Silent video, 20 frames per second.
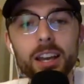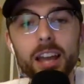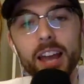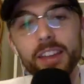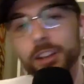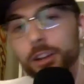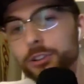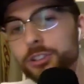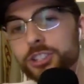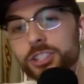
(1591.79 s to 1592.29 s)
And
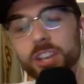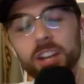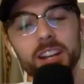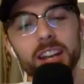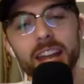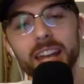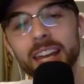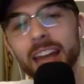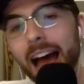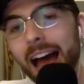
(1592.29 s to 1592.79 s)
then on
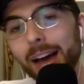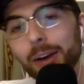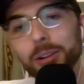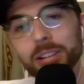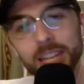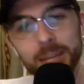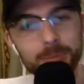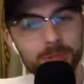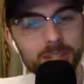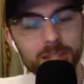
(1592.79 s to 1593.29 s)
Sunday, Kyle
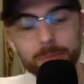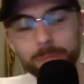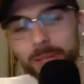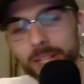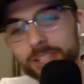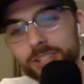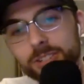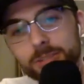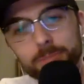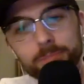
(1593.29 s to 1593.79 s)
Gibson
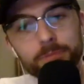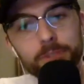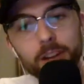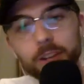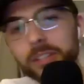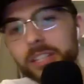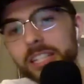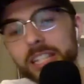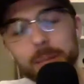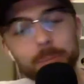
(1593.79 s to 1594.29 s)
pitched
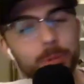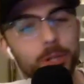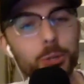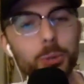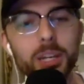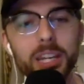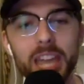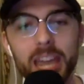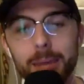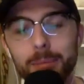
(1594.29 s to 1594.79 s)
fairly deep into
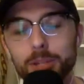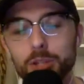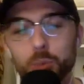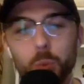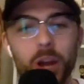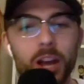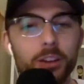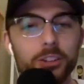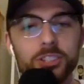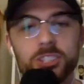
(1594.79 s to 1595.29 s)
a game as
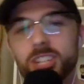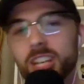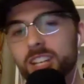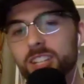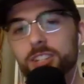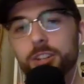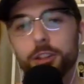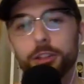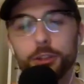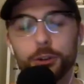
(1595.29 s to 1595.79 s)
well,
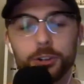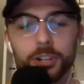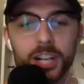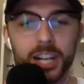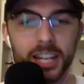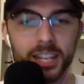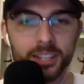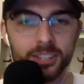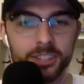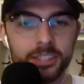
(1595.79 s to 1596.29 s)
six and a third
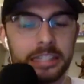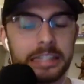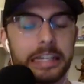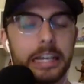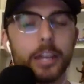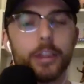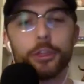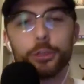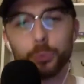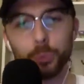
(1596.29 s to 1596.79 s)
innings,
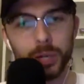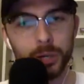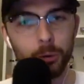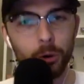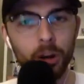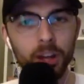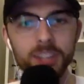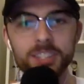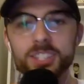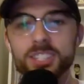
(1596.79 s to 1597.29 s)
three
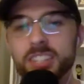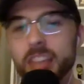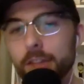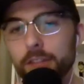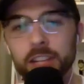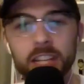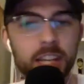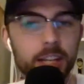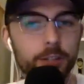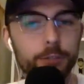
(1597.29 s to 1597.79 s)
runs,
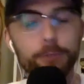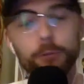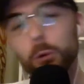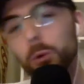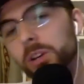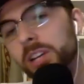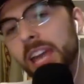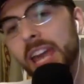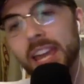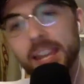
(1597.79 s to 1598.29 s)
seven hits,
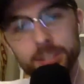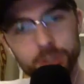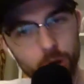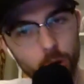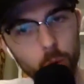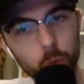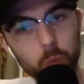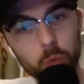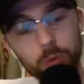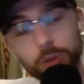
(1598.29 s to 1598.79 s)
four Ks,
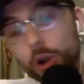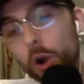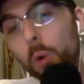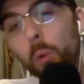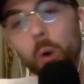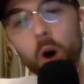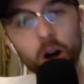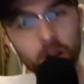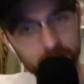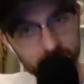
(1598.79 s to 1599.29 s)
a, no
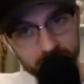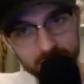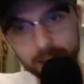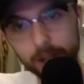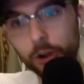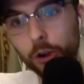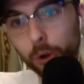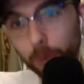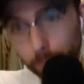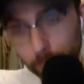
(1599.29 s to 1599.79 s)
walks, and
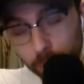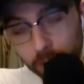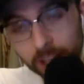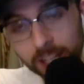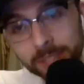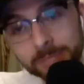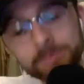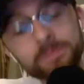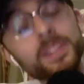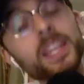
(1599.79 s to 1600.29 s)
a home
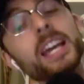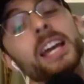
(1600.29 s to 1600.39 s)
run.